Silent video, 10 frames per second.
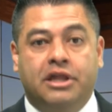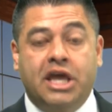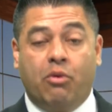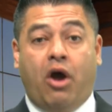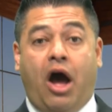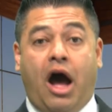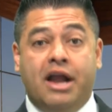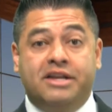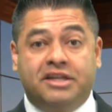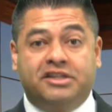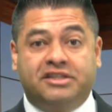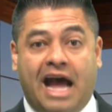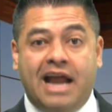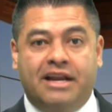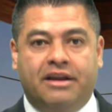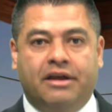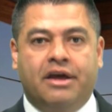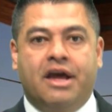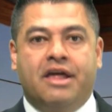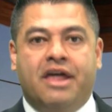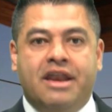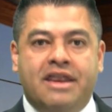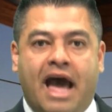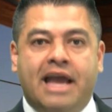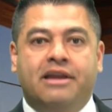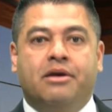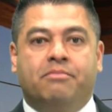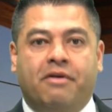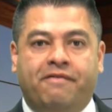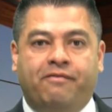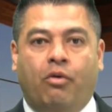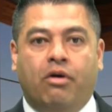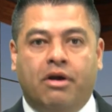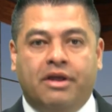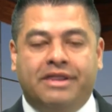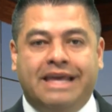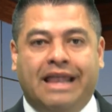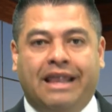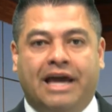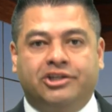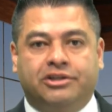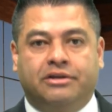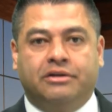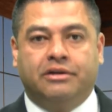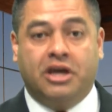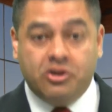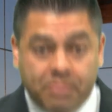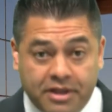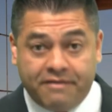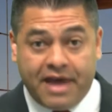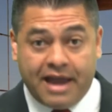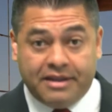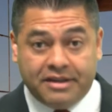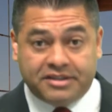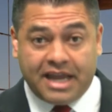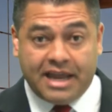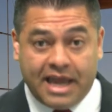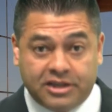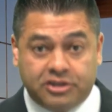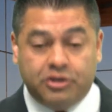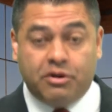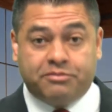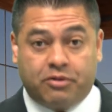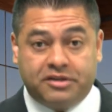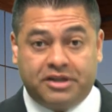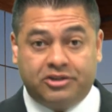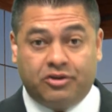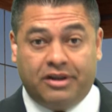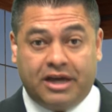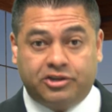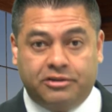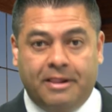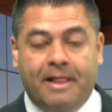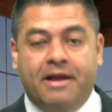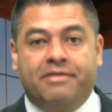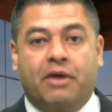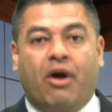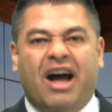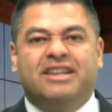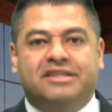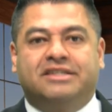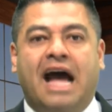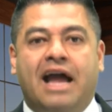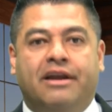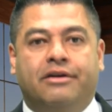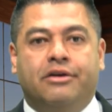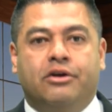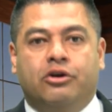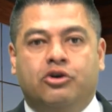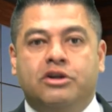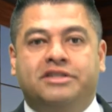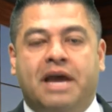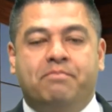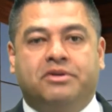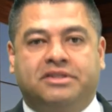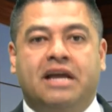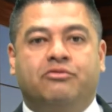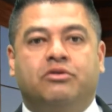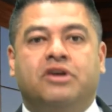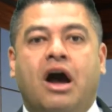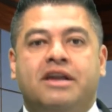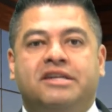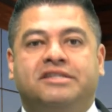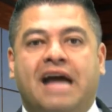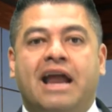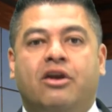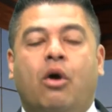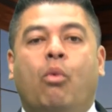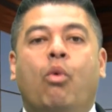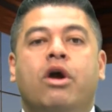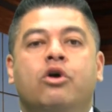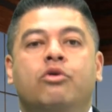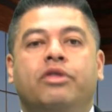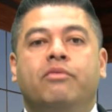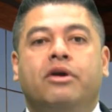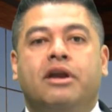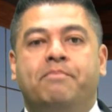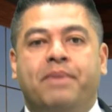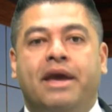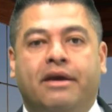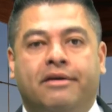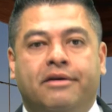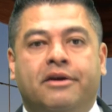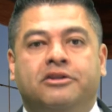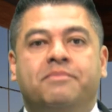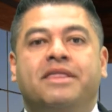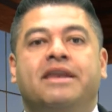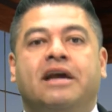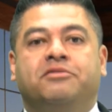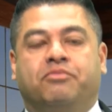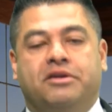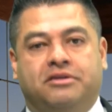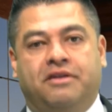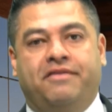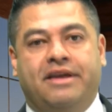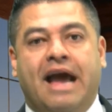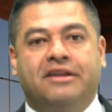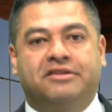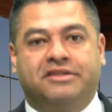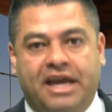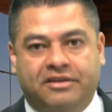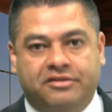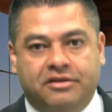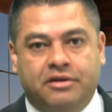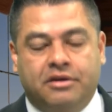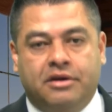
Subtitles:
They were undecided the night before the election. Can you believe that? In this day and age, in U.S. presidential election, they were undecided. Good 10% was undecided on who they were going to pick to be the next president of the United States.